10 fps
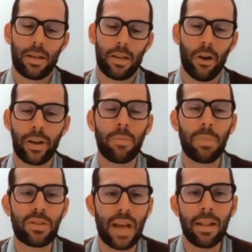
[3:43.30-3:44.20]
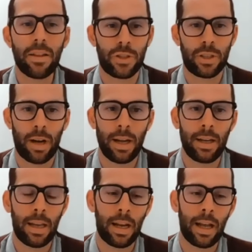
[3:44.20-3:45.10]
you know, it can be challenging, right?
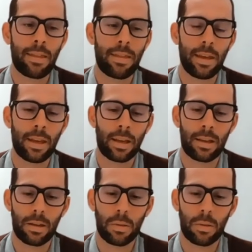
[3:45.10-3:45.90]
And I think